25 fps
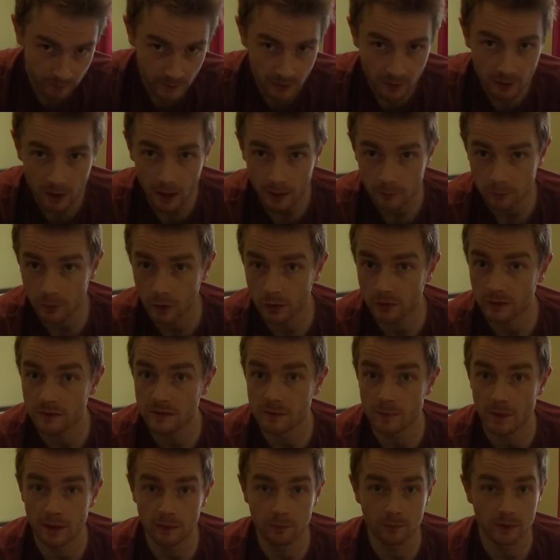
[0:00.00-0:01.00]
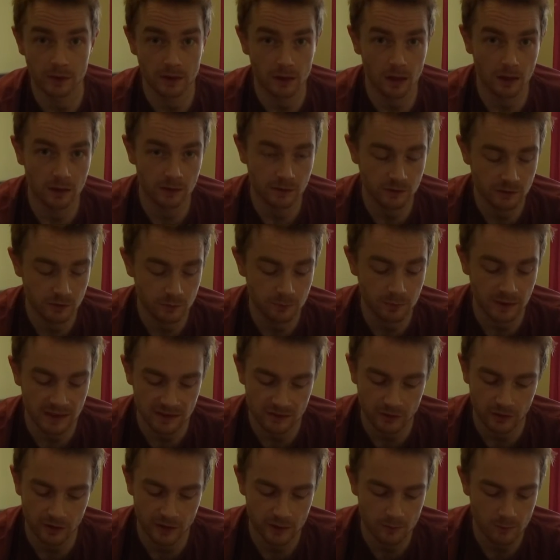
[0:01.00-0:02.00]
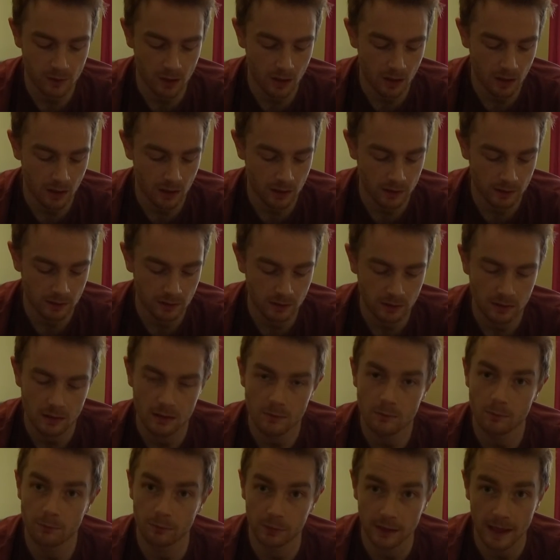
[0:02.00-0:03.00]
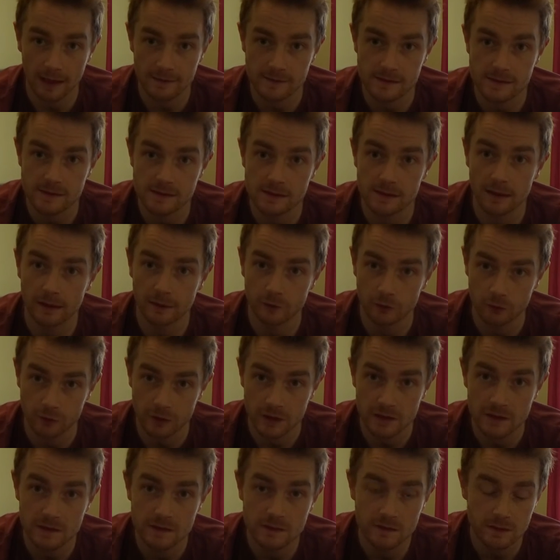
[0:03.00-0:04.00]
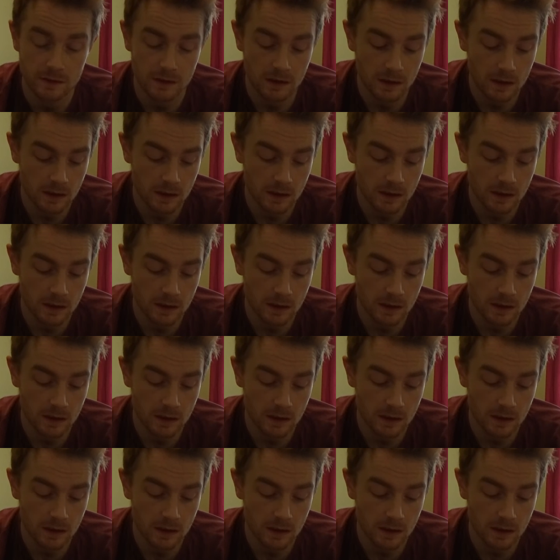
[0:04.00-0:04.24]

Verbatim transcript: I'm looking to build my knowledge big time on plants and trees.